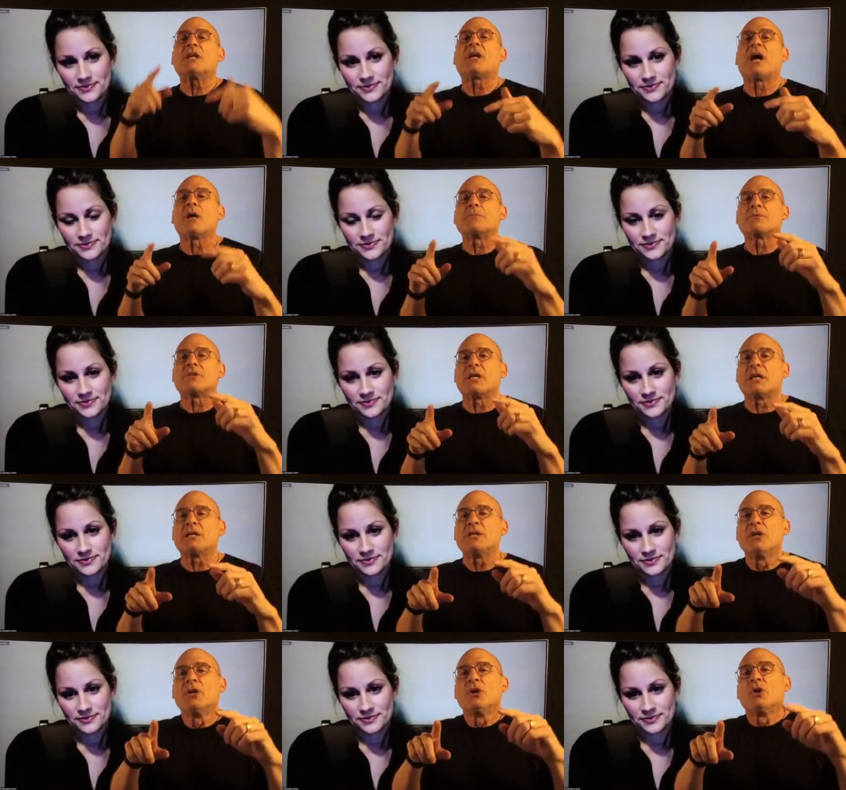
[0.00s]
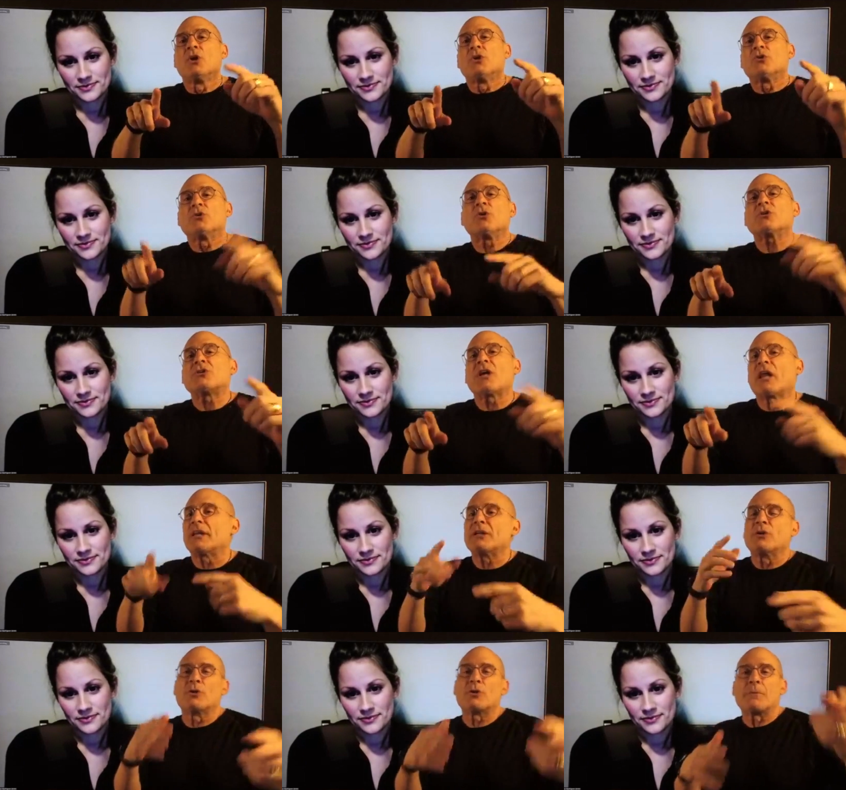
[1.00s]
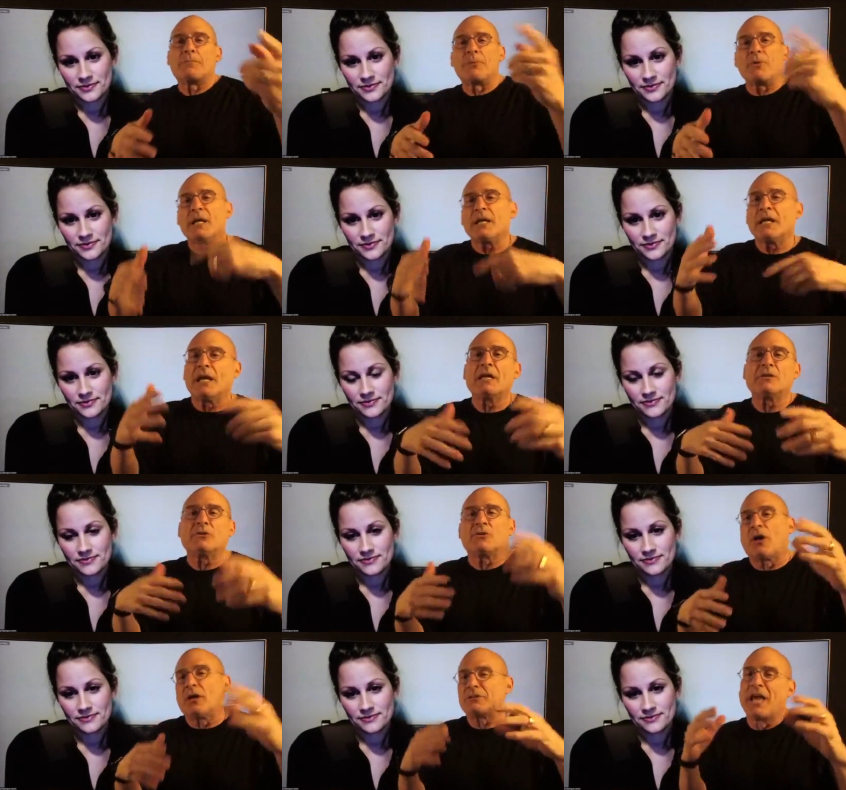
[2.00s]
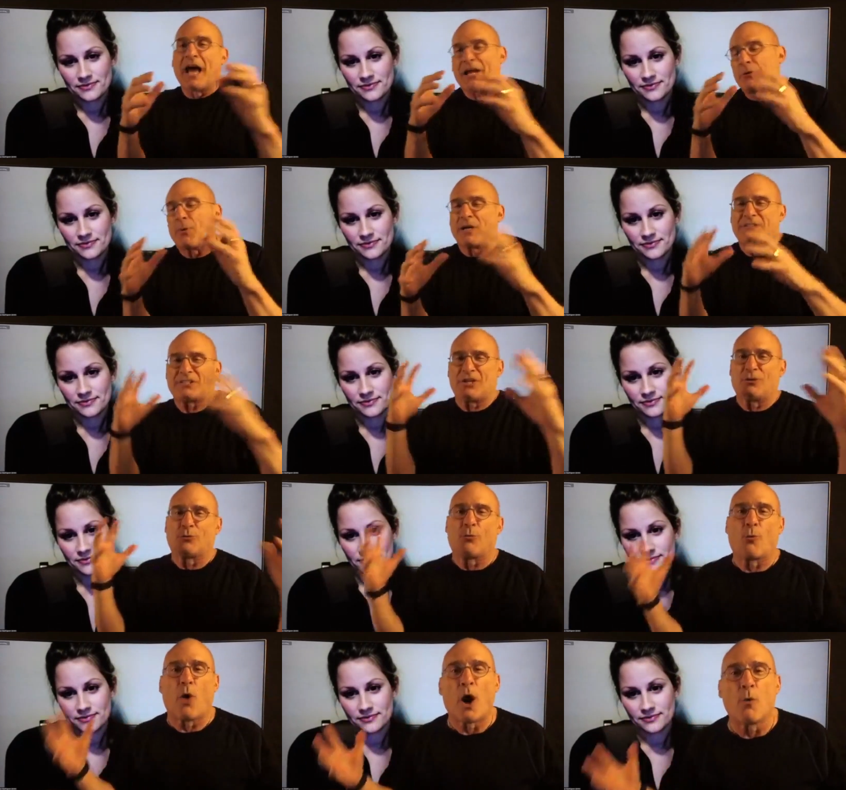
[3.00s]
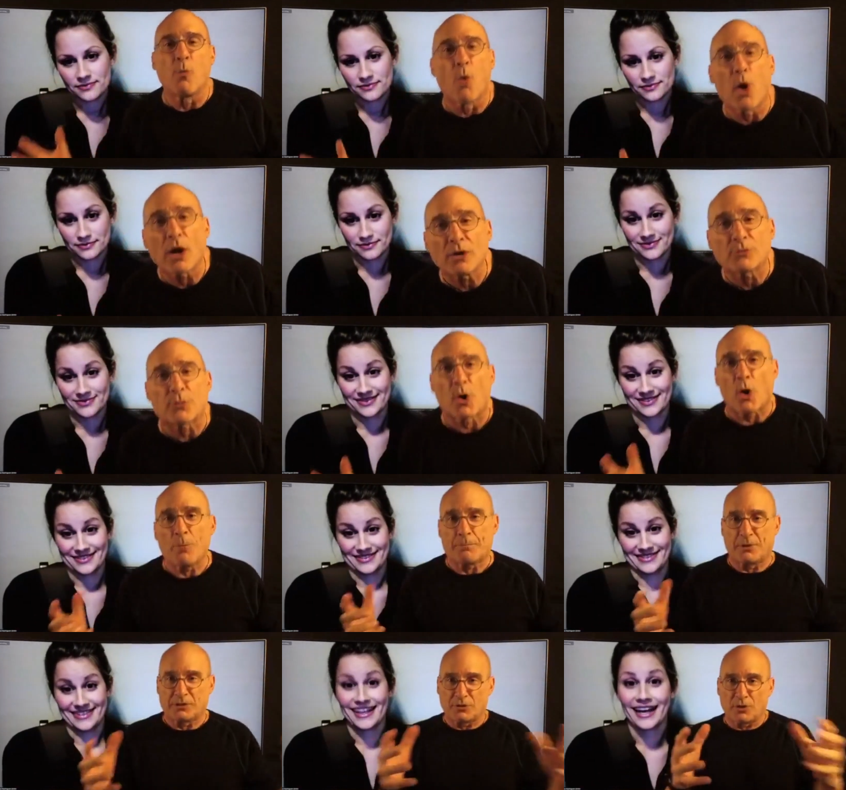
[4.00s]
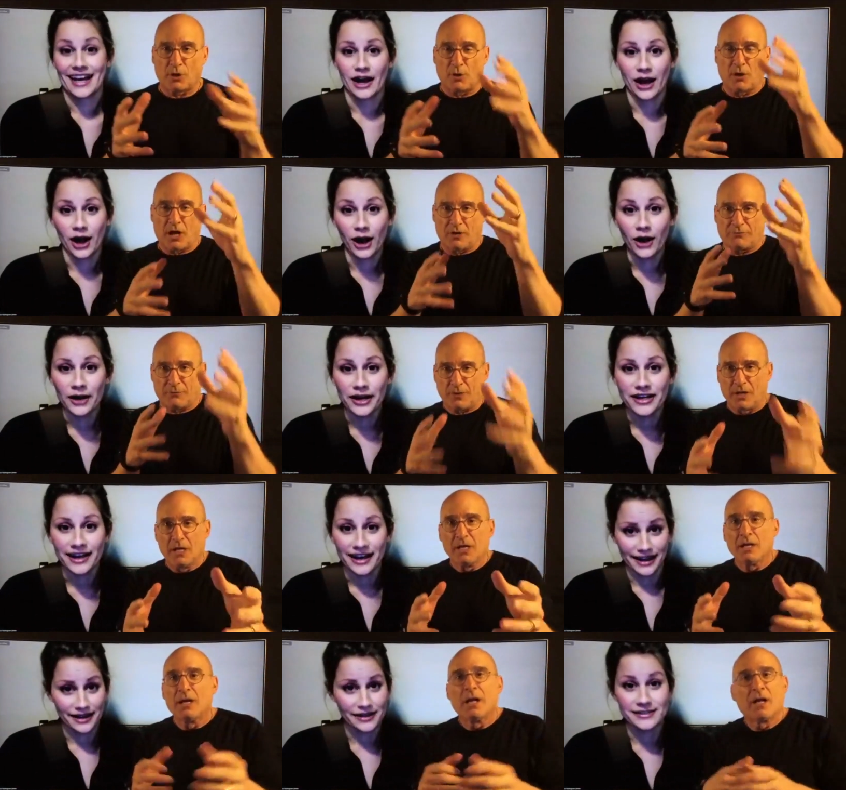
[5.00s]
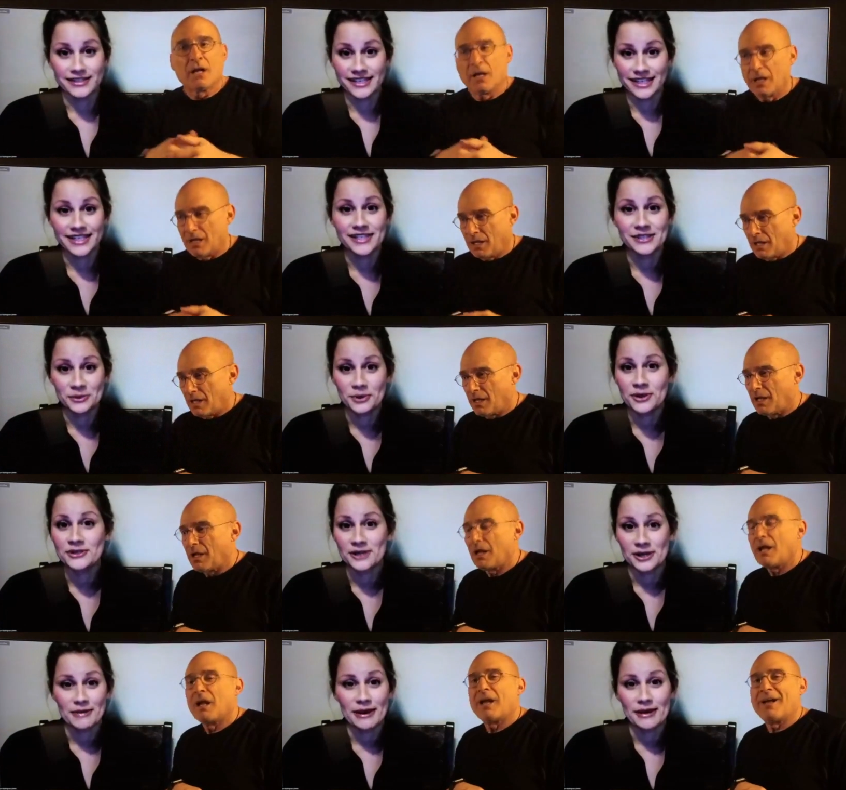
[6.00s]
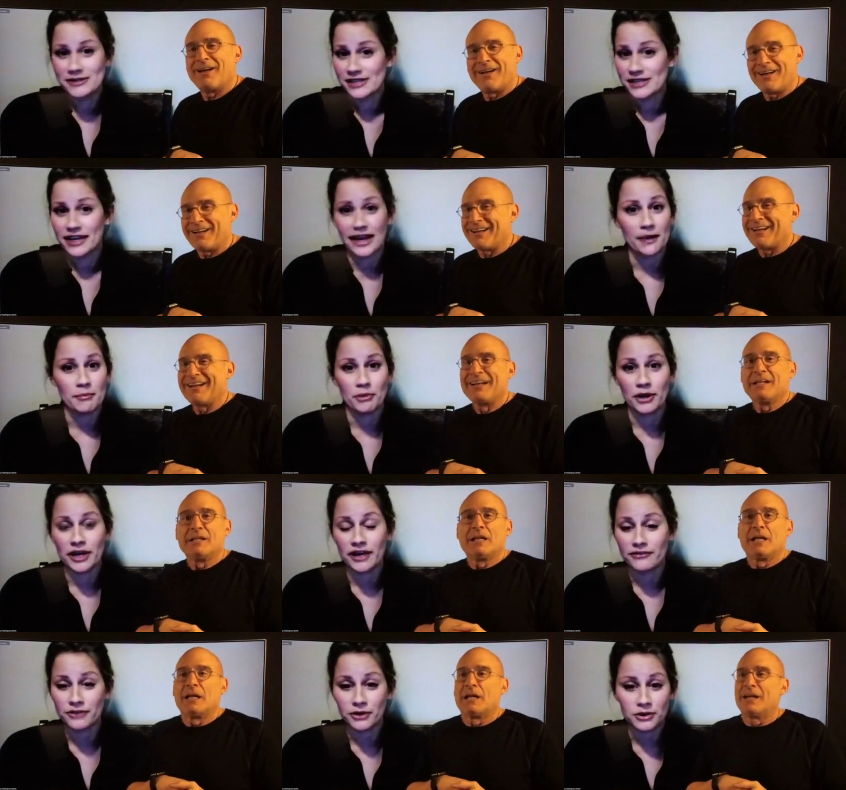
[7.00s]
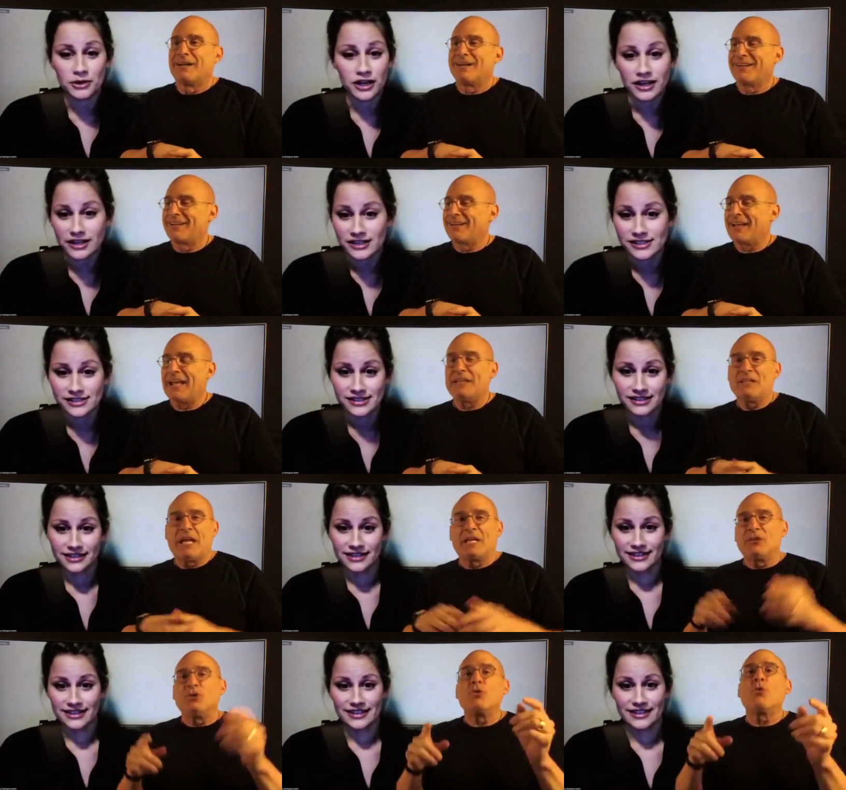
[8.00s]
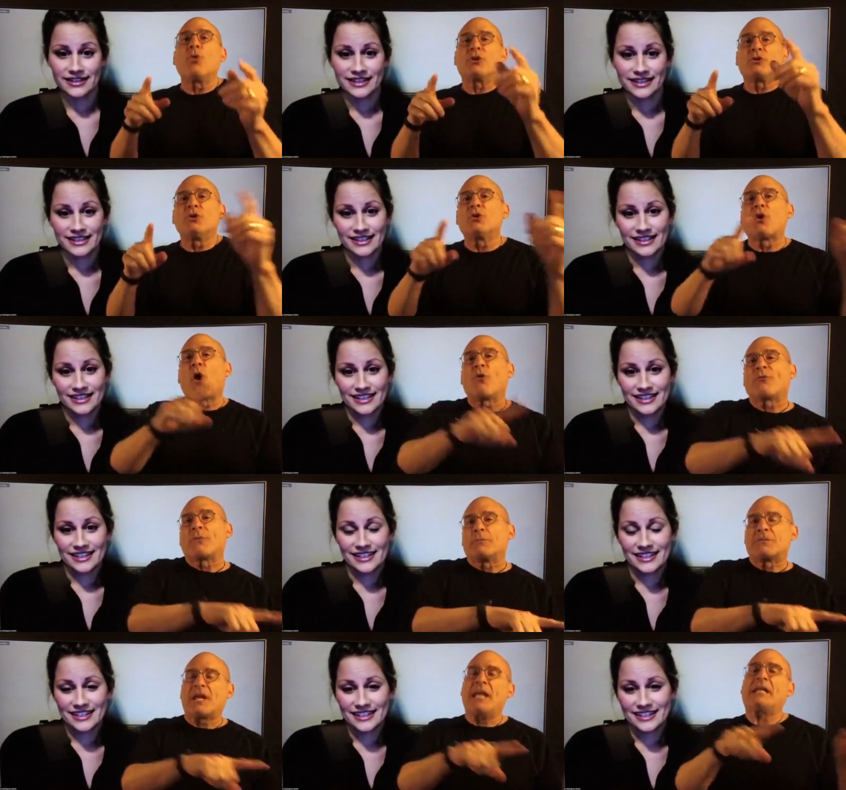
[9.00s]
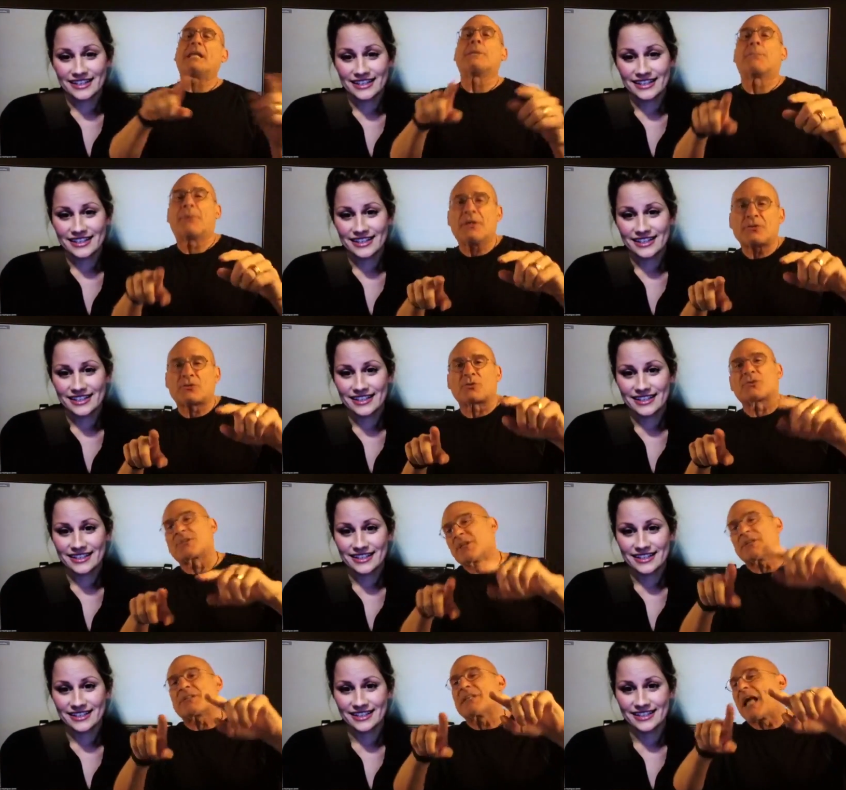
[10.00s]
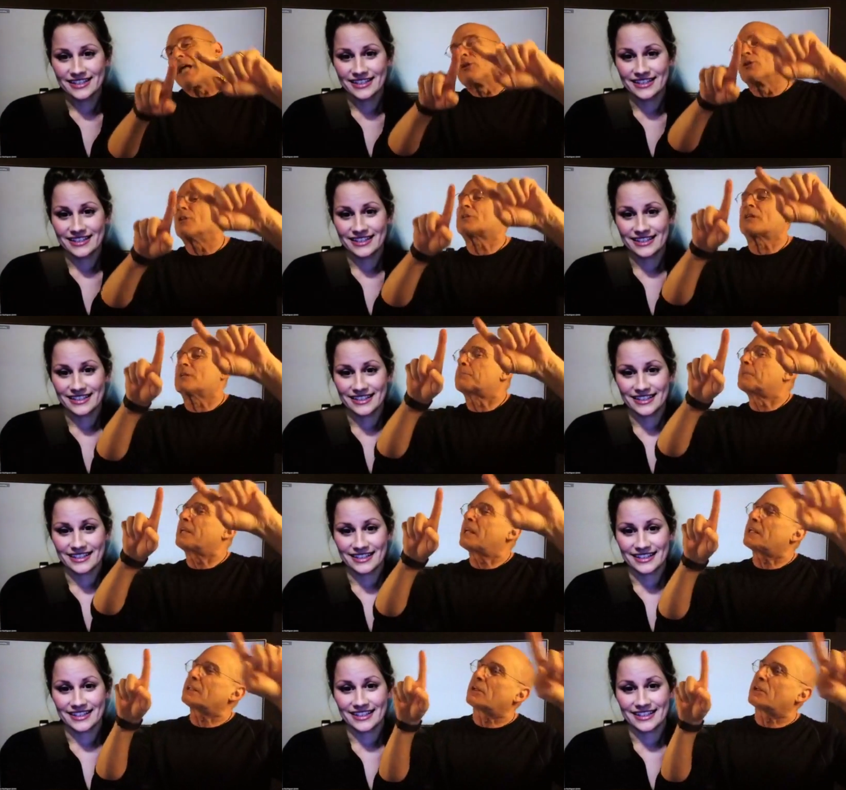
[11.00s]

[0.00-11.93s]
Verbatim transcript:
Speaker 1: comes in you're telling her to bring in i don't want to say a, a wardrobe but you know oh, I
Speaker 2: did it's a wardrobe
Speaker 1: i was like yeah bring a few looks and and you you go from taking pictures this now looks is beginning